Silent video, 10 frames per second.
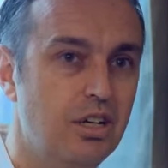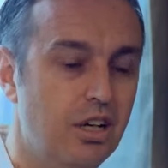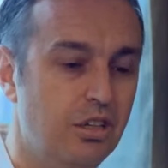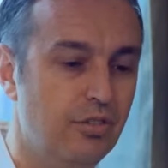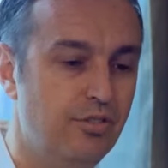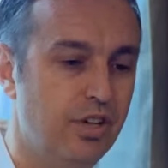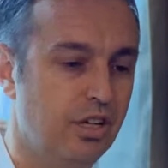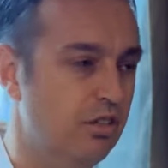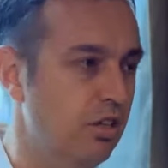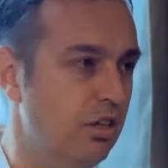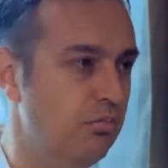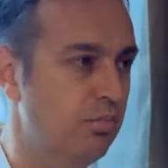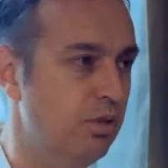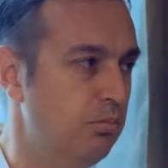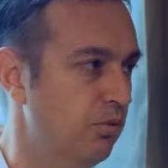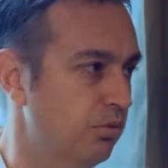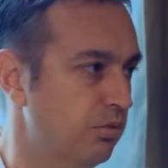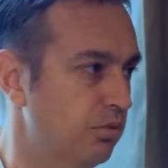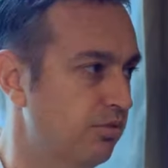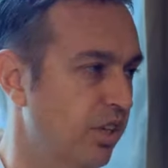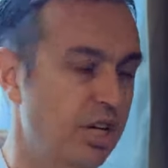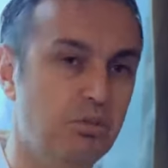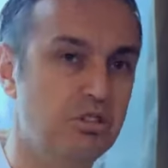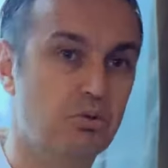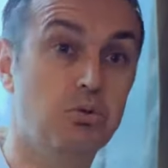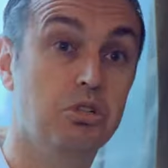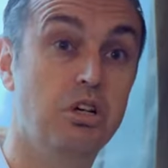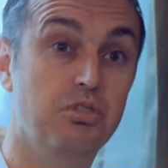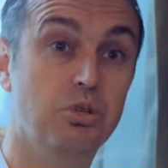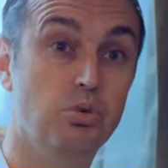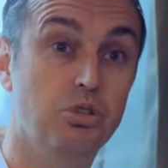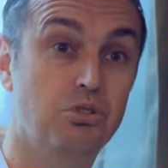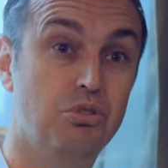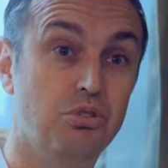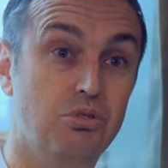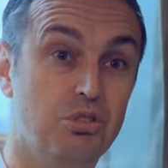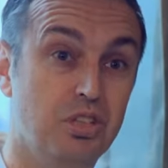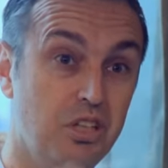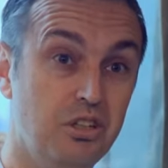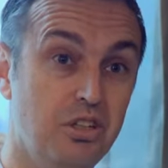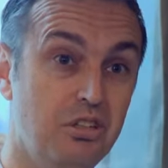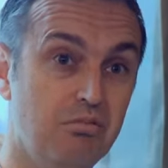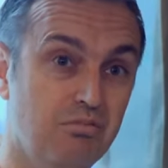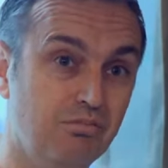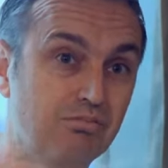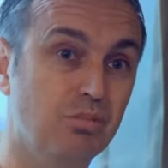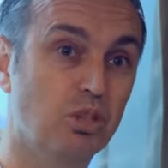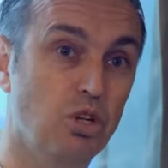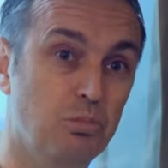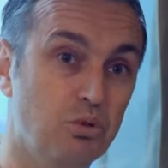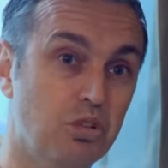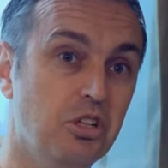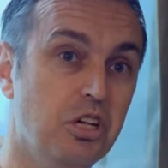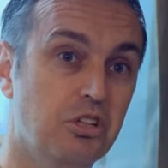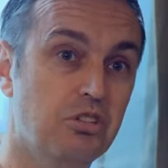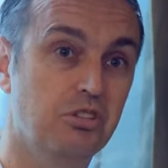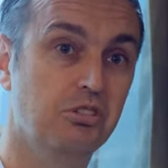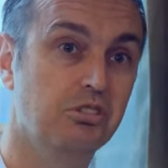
And the fact that people's families are all over the world too, so they need global connection.